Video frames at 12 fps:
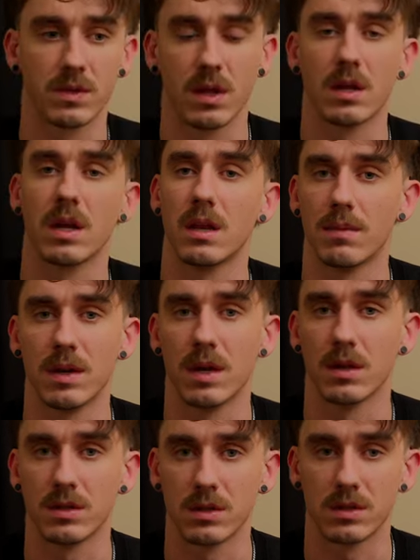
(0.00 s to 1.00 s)
not like anybody
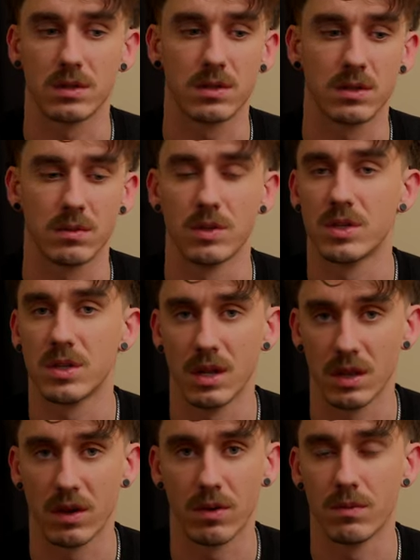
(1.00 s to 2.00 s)
else is someone
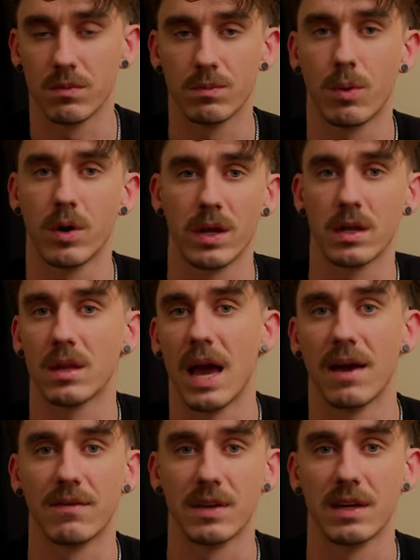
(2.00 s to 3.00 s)
sitting there and pointing and
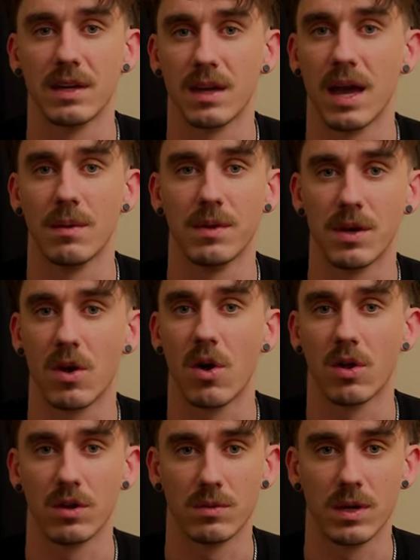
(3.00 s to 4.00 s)
laughing at me and
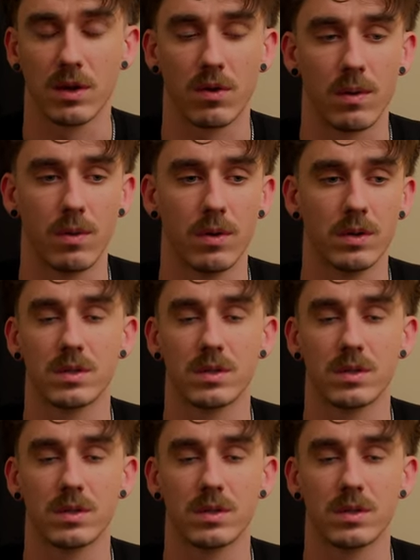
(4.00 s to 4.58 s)
calling me a cripple.